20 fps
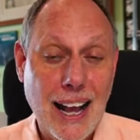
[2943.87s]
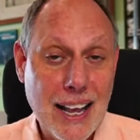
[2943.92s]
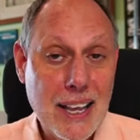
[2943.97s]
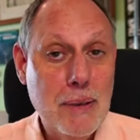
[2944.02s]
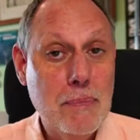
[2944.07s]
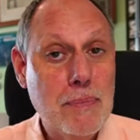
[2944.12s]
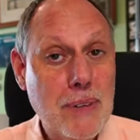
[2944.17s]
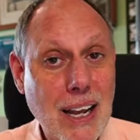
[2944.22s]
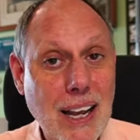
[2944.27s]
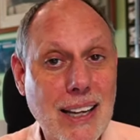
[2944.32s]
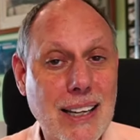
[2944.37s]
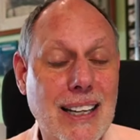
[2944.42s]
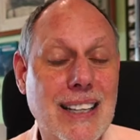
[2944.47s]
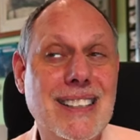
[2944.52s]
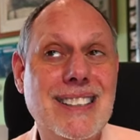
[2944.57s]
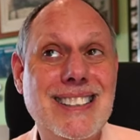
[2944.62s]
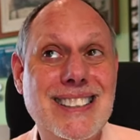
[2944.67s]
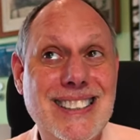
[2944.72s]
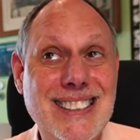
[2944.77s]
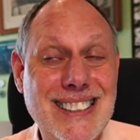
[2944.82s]
I am not
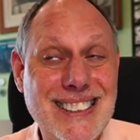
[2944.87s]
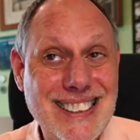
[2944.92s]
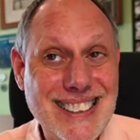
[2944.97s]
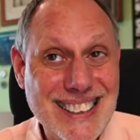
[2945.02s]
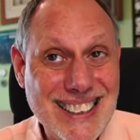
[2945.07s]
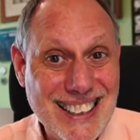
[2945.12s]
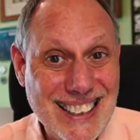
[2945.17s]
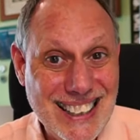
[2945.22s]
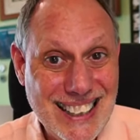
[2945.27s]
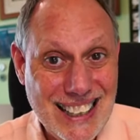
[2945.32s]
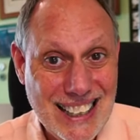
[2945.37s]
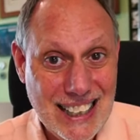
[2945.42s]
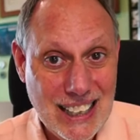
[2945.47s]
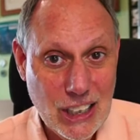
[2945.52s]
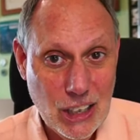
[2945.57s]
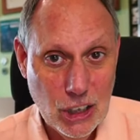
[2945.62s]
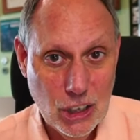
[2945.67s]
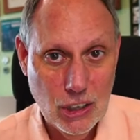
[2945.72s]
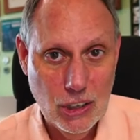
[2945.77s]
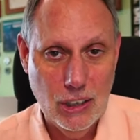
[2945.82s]

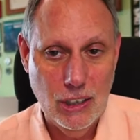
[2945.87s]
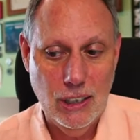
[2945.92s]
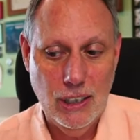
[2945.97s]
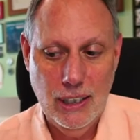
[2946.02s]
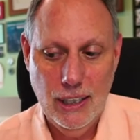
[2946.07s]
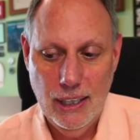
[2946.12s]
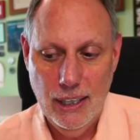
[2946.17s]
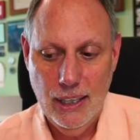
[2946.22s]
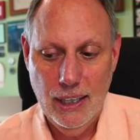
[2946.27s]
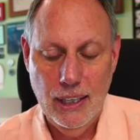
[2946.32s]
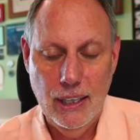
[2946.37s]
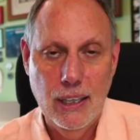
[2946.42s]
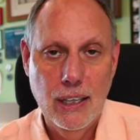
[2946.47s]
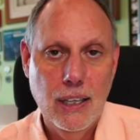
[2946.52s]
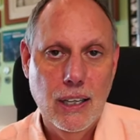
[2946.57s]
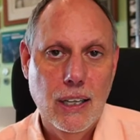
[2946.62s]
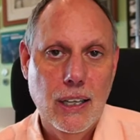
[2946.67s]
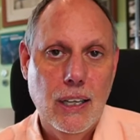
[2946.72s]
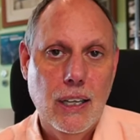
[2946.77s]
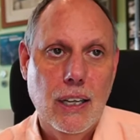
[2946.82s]
entirely
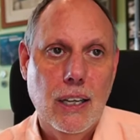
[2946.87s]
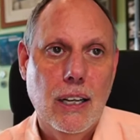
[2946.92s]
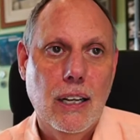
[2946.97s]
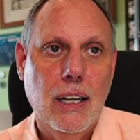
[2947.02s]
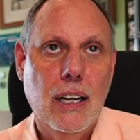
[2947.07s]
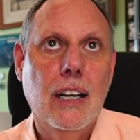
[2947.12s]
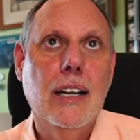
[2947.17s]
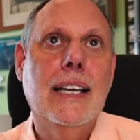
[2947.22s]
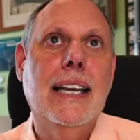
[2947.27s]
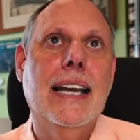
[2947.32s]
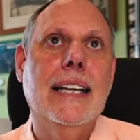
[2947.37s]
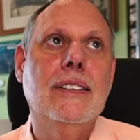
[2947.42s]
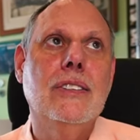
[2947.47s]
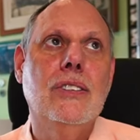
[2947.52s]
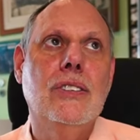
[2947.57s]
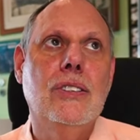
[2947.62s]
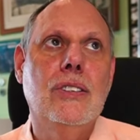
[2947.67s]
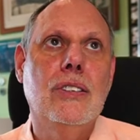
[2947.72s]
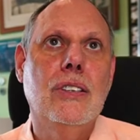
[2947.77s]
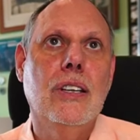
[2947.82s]

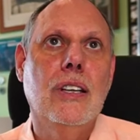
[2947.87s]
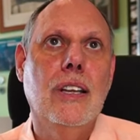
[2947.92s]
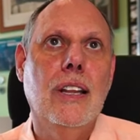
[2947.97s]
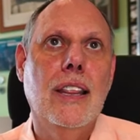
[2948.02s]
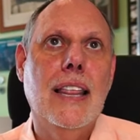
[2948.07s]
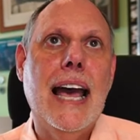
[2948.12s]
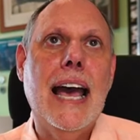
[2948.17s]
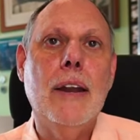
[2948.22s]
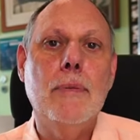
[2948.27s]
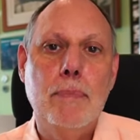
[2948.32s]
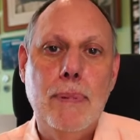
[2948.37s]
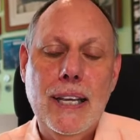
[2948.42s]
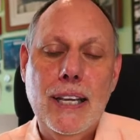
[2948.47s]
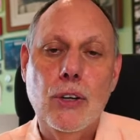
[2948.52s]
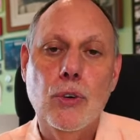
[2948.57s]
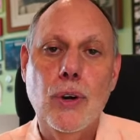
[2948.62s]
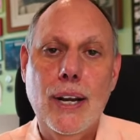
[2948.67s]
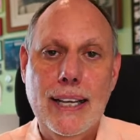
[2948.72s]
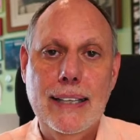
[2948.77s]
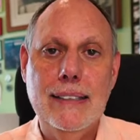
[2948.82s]
against that
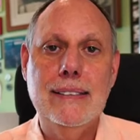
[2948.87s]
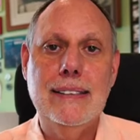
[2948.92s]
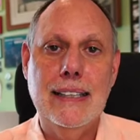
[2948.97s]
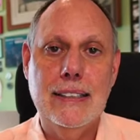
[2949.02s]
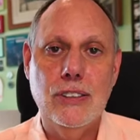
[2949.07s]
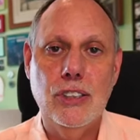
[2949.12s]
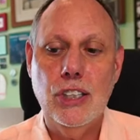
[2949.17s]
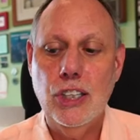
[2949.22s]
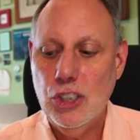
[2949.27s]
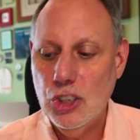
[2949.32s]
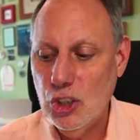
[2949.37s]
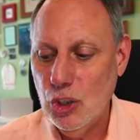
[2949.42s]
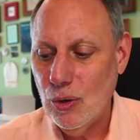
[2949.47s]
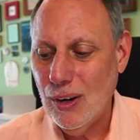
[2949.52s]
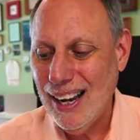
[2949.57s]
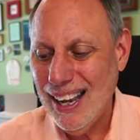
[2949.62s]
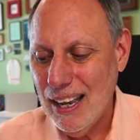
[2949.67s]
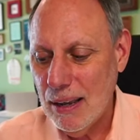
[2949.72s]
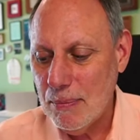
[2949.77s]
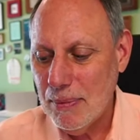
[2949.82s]
being raised as an issue.
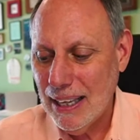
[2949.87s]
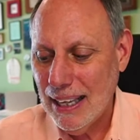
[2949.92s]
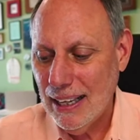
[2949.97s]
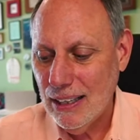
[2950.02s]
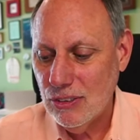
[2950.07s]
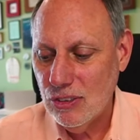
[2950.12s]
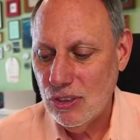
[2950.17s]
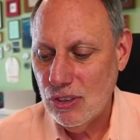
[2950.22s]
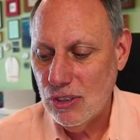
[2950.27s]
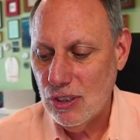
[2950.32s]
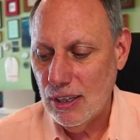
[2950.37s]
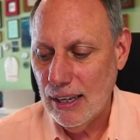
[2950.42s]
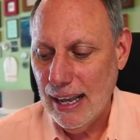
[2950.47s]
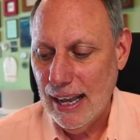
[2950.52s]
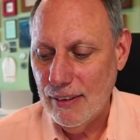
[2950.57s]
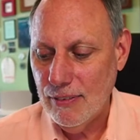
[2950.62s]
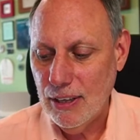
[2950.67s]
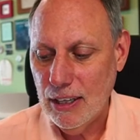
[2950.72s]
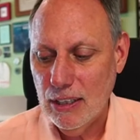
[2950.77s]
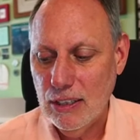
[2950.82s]
I am against
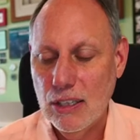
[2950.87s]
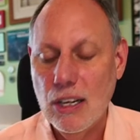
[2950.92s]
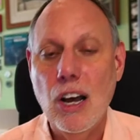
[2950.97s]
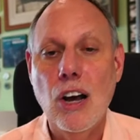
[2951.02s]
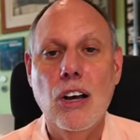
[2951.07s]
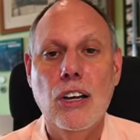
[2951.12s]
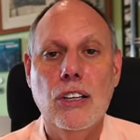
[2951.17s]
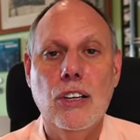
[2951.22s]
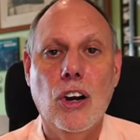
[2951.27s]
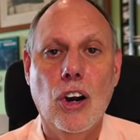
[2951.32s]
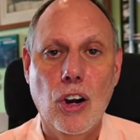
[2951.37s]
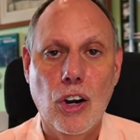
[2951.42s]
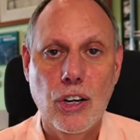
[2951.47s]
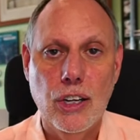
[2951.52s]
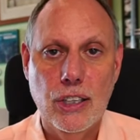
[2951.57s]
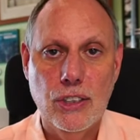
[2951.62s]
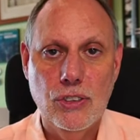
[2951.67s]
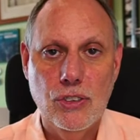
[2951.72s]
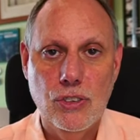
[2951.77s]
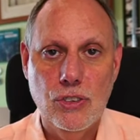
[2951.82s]
having non
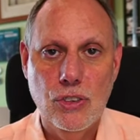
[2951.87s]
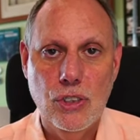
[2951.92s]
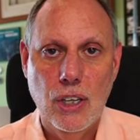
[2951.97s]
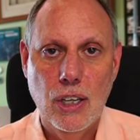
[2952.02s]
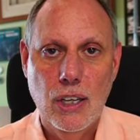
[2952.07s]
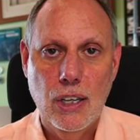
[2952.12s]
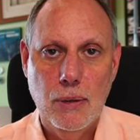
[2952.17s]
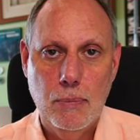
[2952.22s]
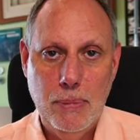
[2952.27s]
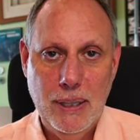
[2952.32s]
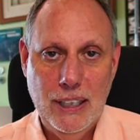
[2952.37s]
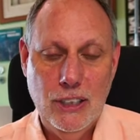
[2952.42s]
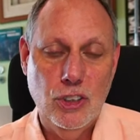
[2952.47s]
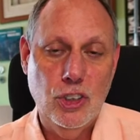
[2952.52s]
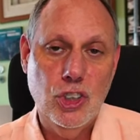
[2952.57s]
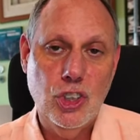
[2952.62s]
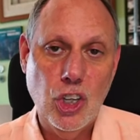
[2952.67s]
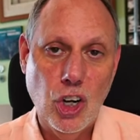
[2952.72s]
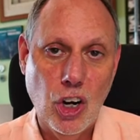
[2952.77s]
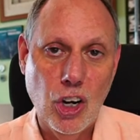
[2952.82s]
artists be
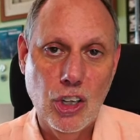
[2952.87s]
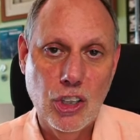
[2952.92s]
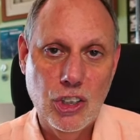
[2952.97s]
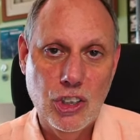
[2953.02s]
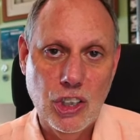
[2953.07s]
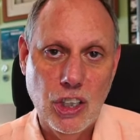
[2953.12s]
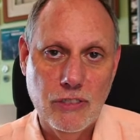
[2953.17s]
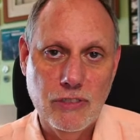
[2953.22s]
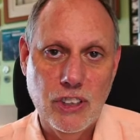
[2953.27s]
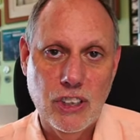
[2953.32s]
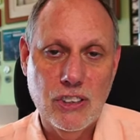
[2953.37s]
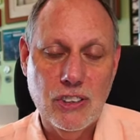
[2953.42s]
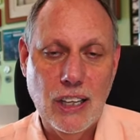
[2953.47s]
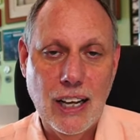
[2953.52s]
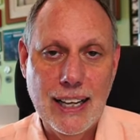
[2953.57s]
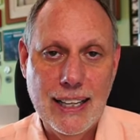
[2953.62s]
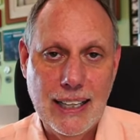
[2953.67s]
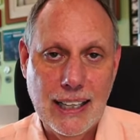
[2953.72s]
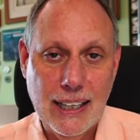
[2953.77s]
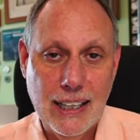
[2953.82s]
in charge of
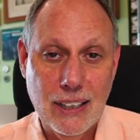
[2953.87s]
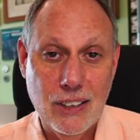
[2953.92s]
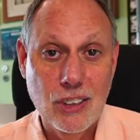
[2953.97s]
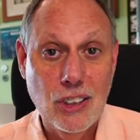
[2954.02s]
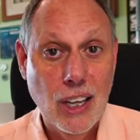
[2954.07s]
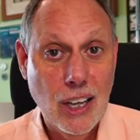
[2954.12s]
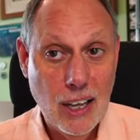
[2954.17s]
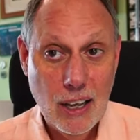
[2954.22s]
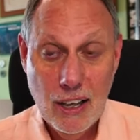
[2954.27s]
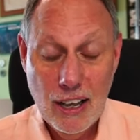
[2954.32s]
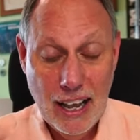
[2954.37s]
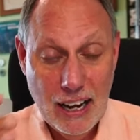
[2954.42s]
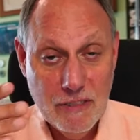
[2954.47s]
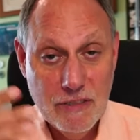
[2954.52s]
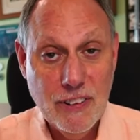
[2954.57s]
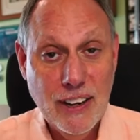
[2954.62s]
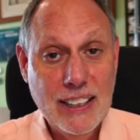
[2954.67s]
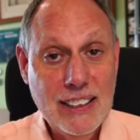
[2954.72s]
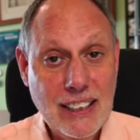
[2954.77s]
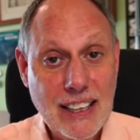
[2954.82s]
deciding it.
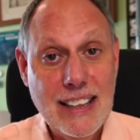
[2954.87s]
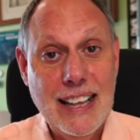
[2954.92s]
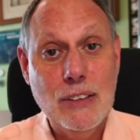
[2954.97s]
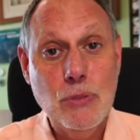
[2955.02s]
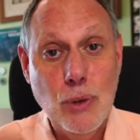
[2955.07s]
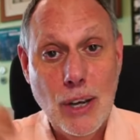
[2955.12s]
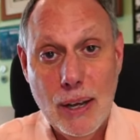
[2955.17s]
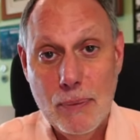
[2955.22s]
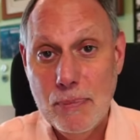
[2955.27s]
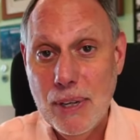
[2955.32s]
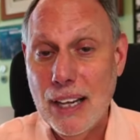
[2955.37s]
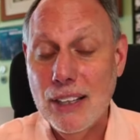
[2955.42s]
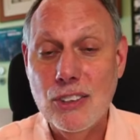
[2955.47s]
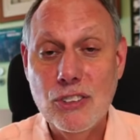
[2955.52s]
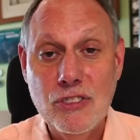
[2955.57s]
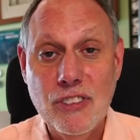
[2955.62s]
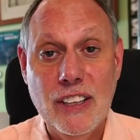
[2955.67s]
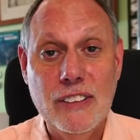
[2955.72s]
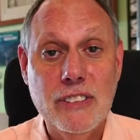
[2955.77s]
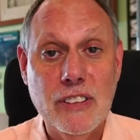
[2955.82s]
And frankly, that's why I'm not
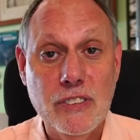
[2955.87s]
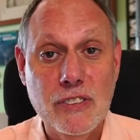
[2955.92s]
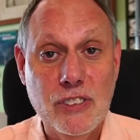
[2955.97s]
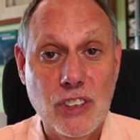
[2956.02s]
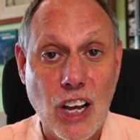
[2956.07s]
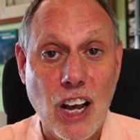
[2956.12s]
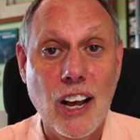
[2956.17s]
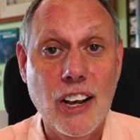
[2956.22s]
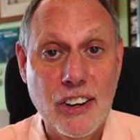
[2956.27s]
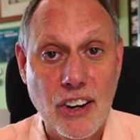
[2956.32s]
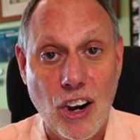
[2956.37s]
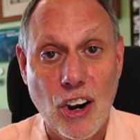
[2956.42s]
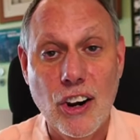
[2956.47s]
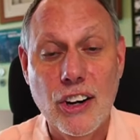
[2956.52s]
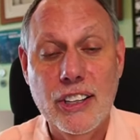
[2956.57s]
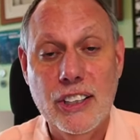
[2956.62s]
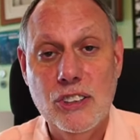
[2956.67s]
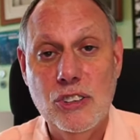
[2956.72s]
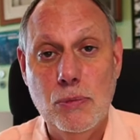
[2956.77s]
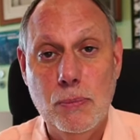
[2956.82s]
in favor of non
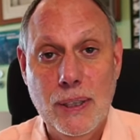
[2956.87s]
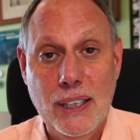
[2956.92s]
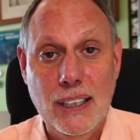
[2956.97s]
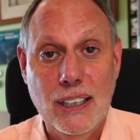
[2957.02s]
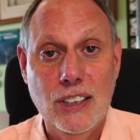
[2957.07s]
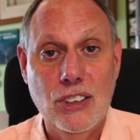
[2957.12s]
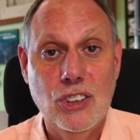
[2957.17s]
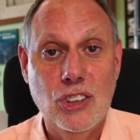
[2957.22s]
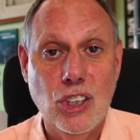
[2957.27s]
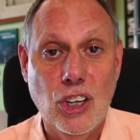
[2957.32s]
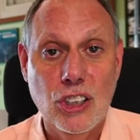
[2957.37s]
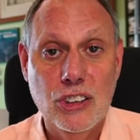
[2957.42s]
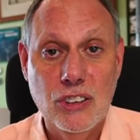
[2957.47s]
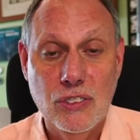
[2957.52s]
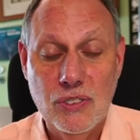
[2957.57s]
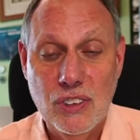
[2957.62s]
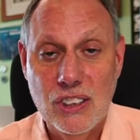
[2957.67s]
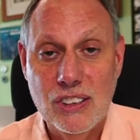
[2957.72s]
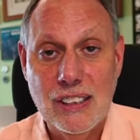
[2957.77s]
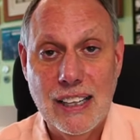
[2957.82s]
artists being in charge
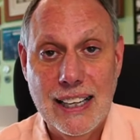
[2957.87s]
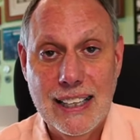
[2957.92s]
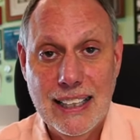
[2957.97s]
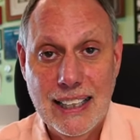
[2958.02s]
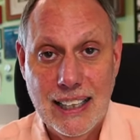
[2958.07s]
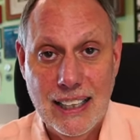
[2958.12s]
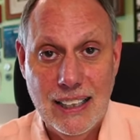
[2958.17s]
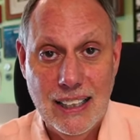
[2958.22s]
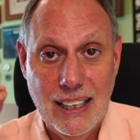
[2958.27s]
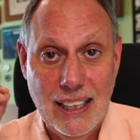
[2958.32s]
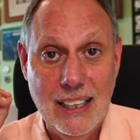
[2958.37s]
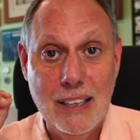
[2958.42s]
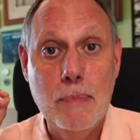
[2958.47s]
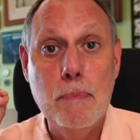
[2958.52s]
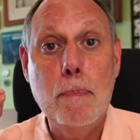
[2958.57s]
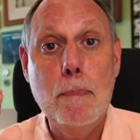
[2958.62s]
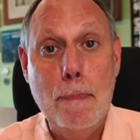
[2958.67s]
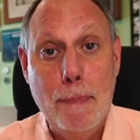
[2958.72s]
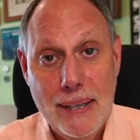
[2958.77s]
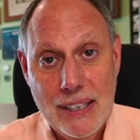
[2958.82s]
of deciding it
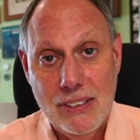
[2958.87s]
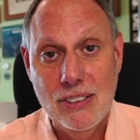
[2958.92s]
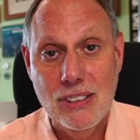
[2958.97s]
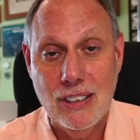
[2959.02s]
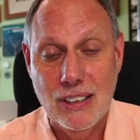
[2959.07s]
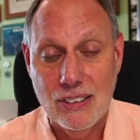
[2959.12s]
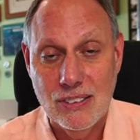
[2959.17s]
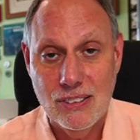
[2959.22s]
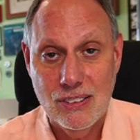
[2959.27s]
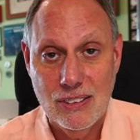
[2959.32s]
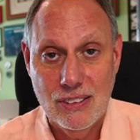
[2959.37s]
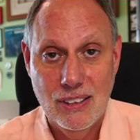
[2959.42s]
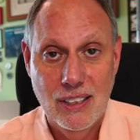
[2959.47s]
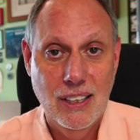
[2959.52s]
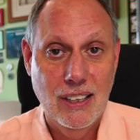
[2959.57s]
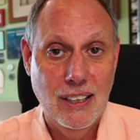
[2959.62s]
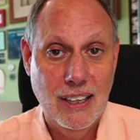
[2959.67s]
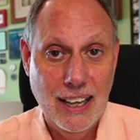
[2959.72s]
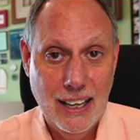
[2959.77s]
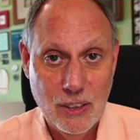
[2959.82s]
in business
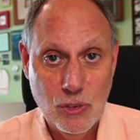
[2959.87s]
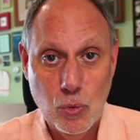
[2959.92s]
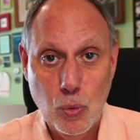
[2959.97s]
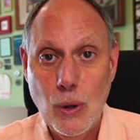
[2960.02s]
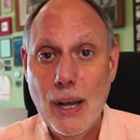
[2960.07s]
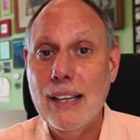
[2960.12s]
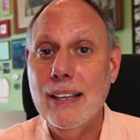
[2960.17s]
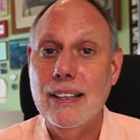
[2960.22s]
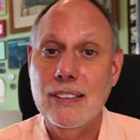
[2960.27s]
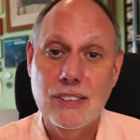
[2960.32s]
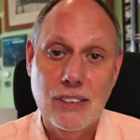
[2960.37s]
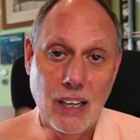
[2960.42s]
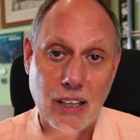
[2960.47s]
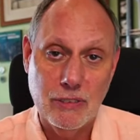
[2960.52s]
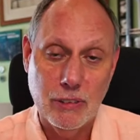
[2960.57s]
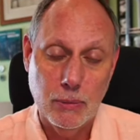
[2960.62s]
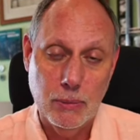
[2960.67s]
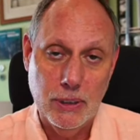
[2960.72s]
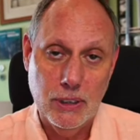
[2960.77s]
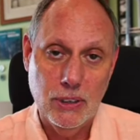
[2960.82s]
as well as
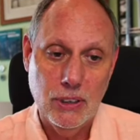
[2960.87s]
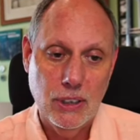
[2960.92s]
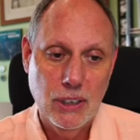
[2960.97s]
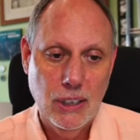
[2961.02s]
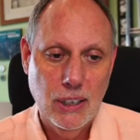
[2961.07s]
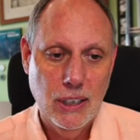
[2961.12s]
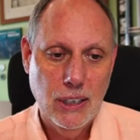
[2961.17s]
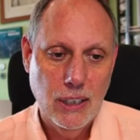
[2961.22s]
government.